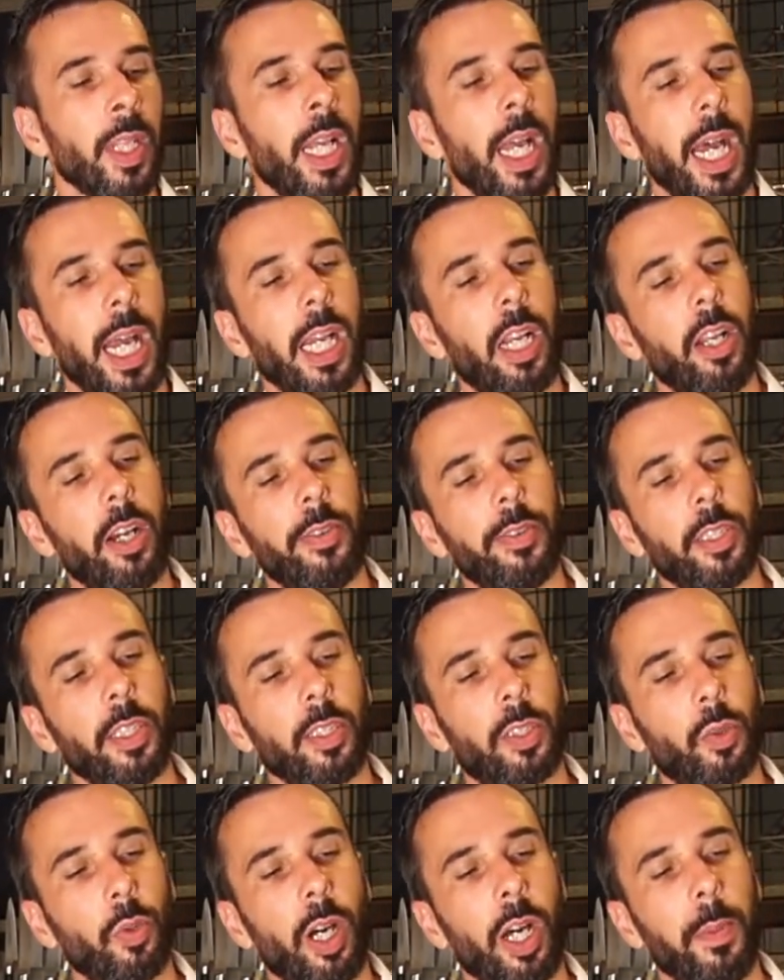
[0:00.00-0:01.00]
I love
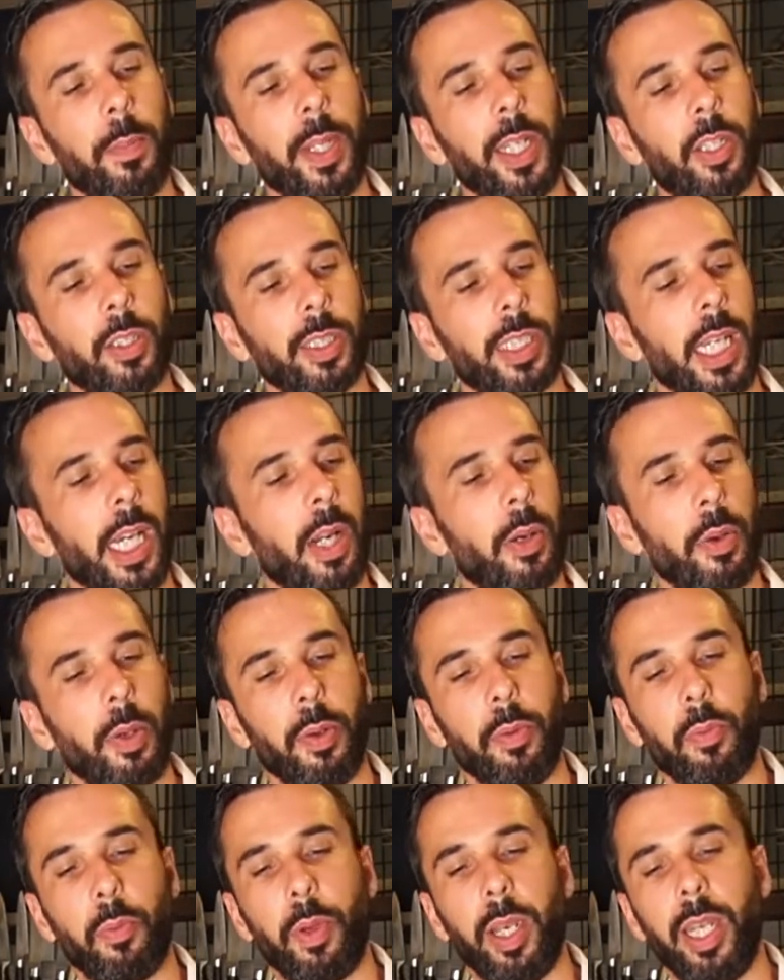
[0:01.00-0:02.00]
those one because they are
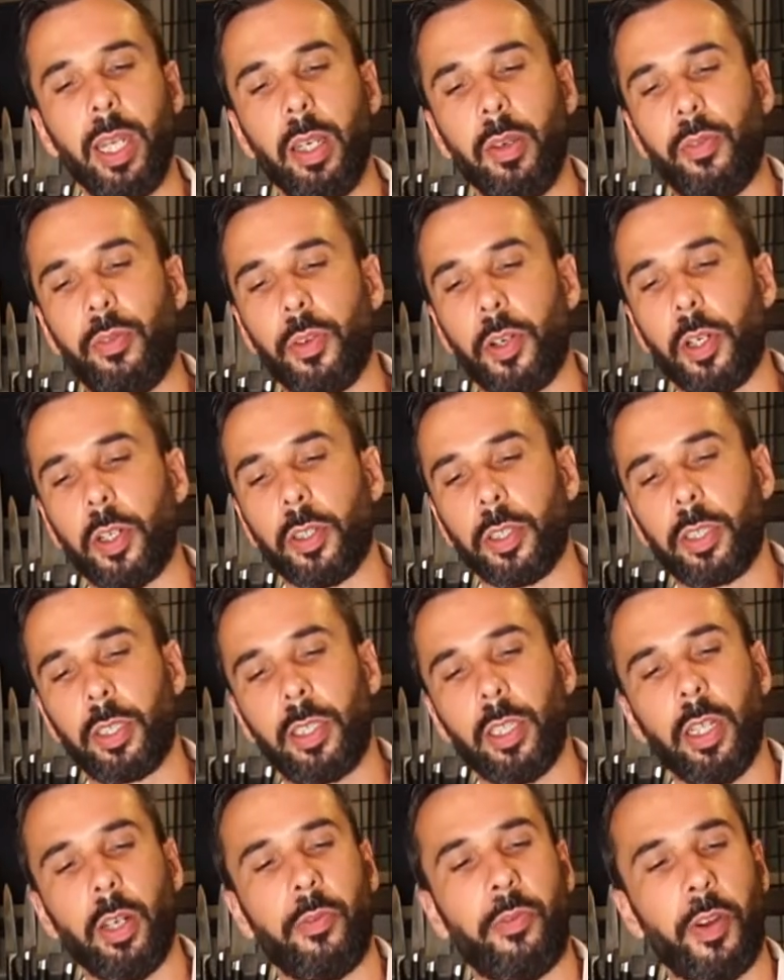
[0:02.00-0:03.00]
reinforced
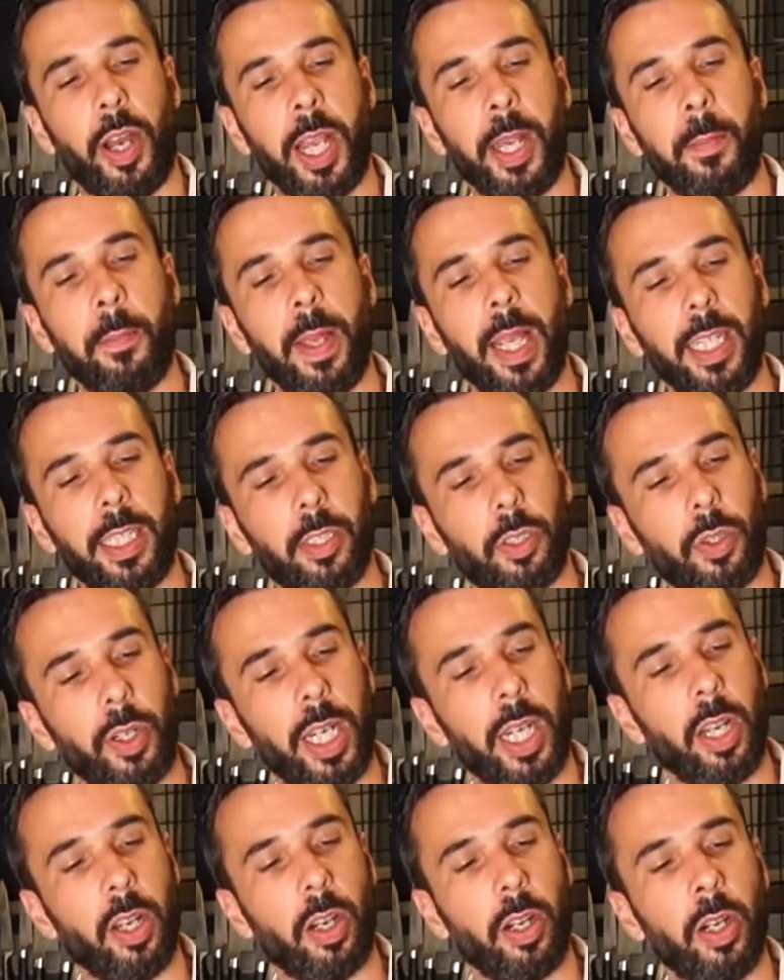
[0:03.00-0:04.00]
fine mesh
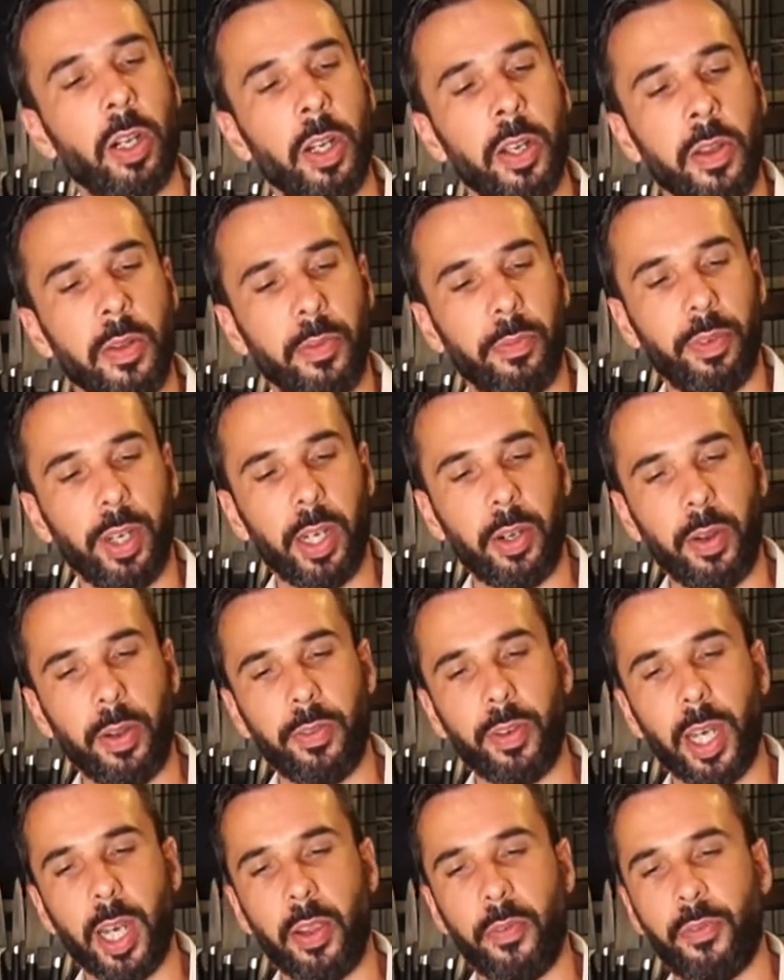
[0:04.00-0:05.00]
strainer, very,
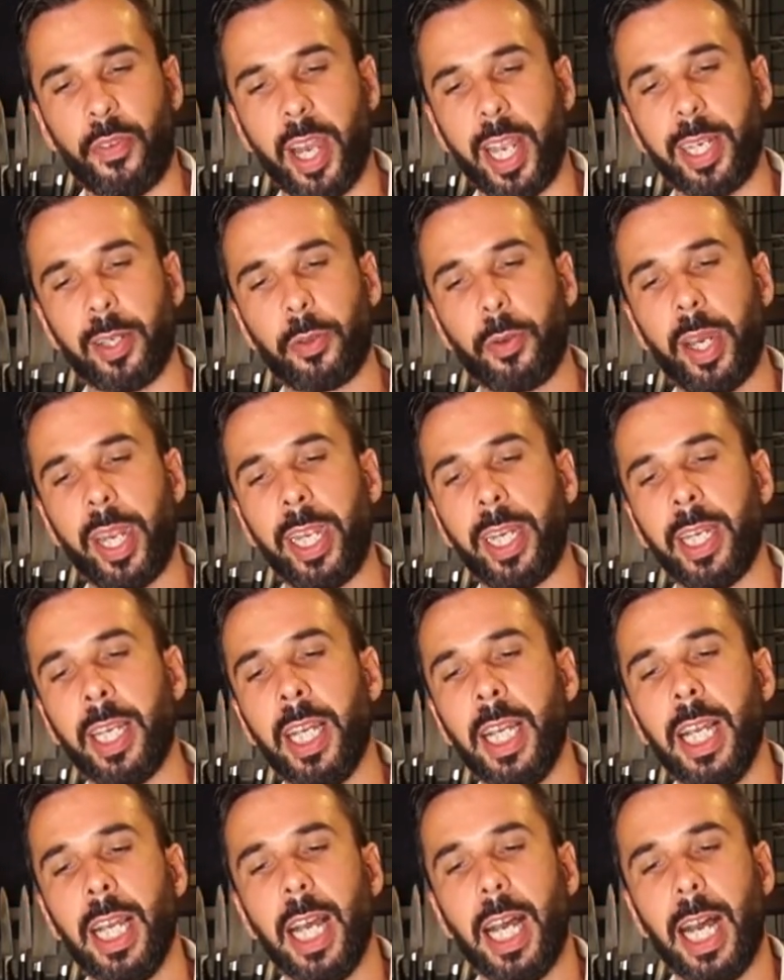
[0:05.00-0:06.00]
very fine grain,
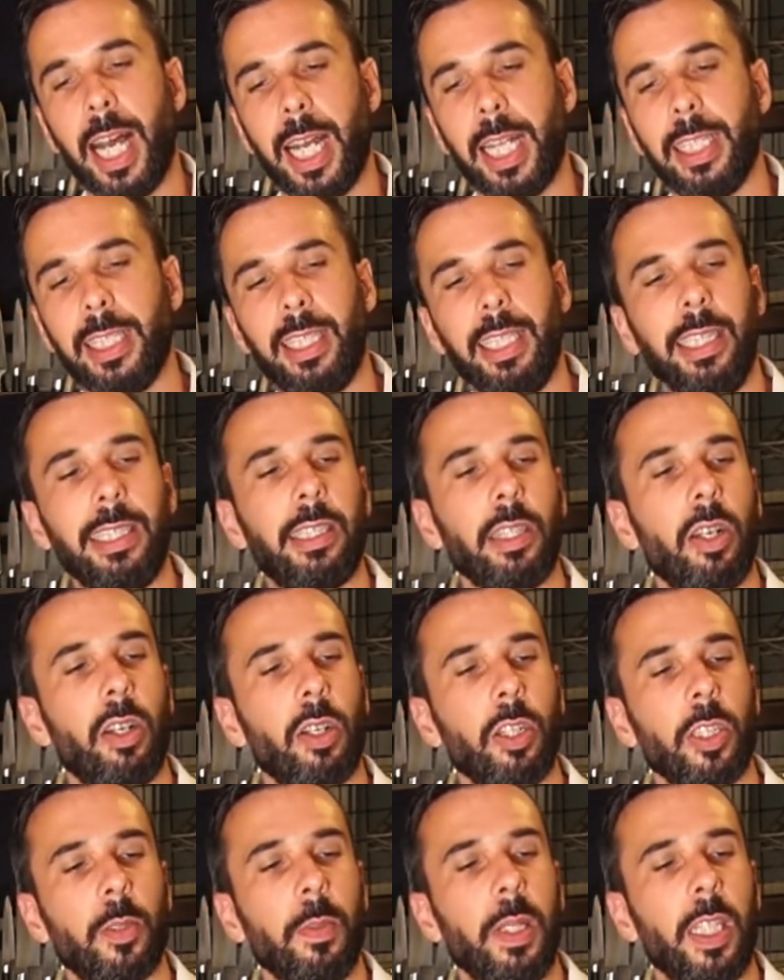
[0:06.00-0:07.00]
and this
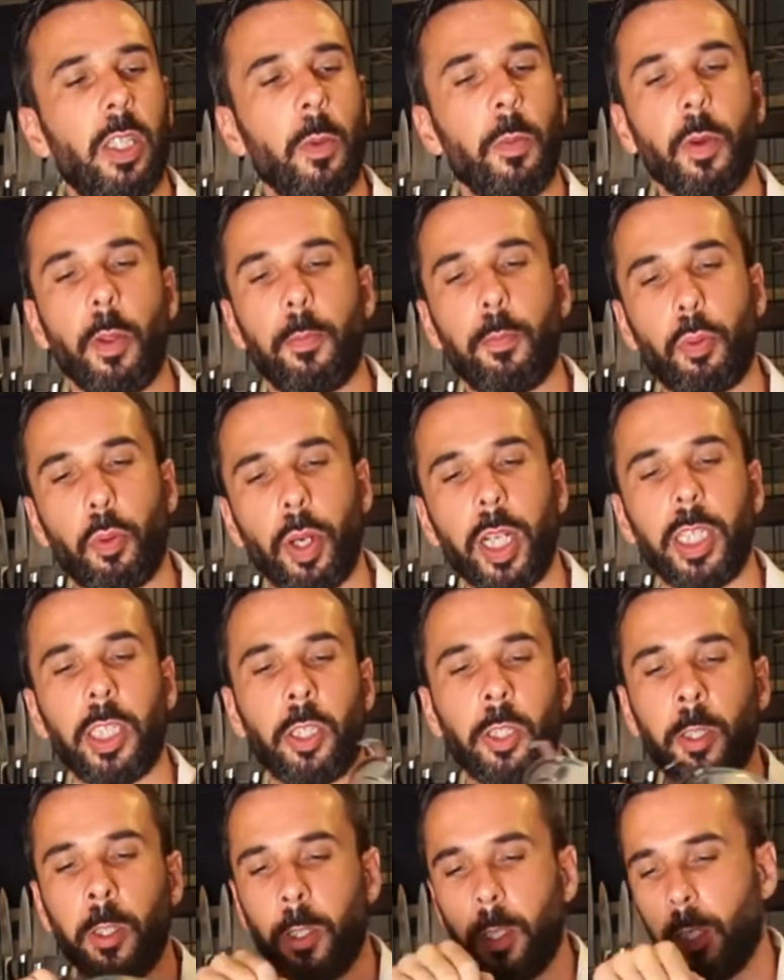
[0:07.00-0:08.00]
allows me to put
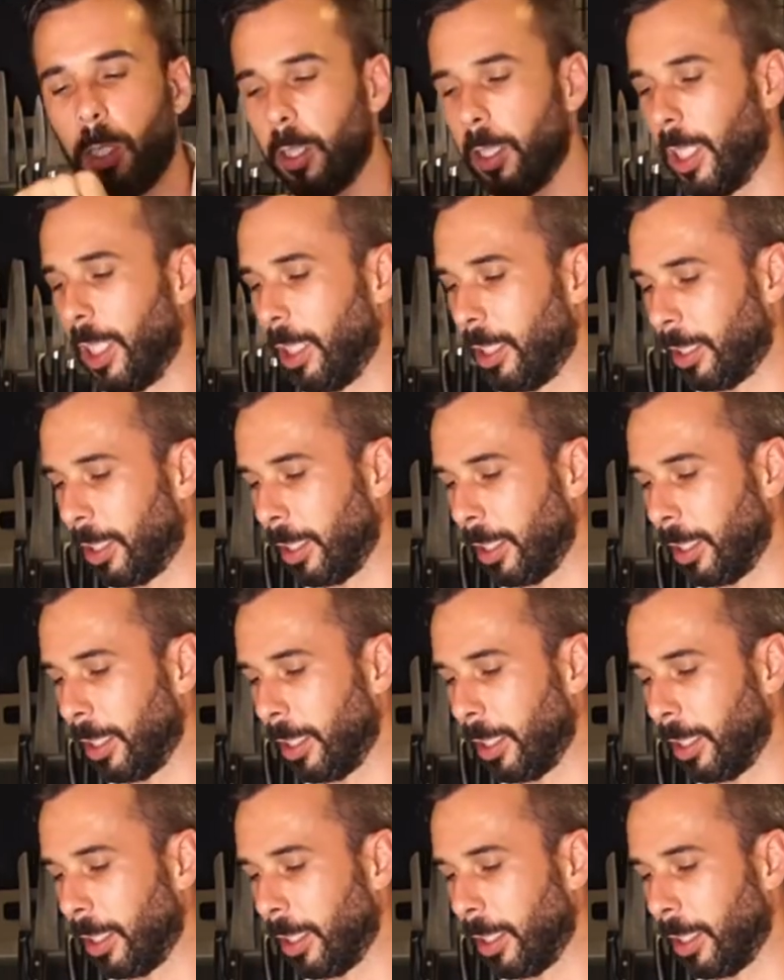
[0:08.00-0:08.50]
pressure on it